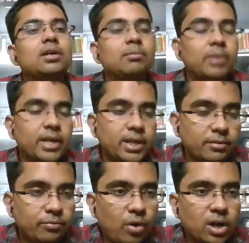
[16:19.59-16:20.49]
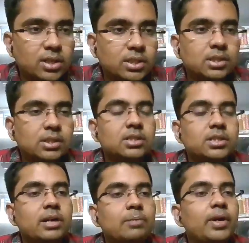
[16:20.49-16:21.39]
by false
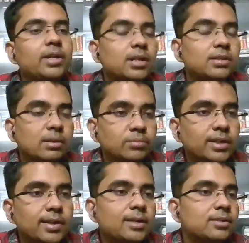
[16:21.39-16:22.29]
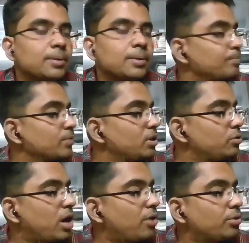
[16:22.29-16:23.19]
statements or something else. You
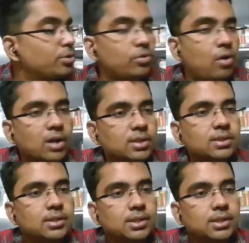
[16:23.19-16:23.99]
have to ask